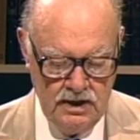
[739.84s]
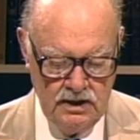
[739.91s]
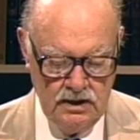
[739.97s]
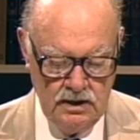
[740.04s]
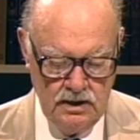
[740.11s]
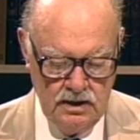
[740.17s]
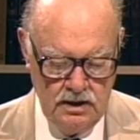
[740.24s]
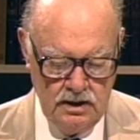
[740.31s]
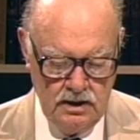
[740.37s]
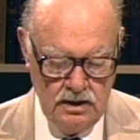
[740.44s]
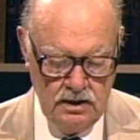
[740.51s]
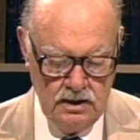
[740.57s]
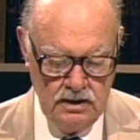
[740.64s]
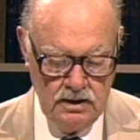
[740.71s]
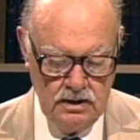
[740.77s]

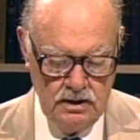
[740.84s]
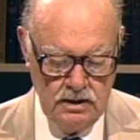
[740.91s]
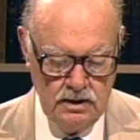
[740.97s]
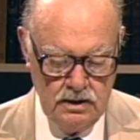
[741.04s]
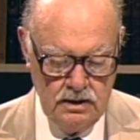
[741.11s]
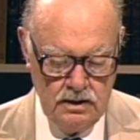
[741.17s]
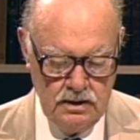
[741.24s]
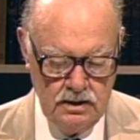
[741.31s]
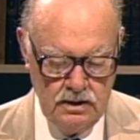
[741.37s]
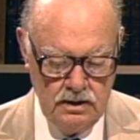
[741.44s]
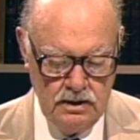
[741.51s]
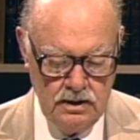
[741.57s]
(silence)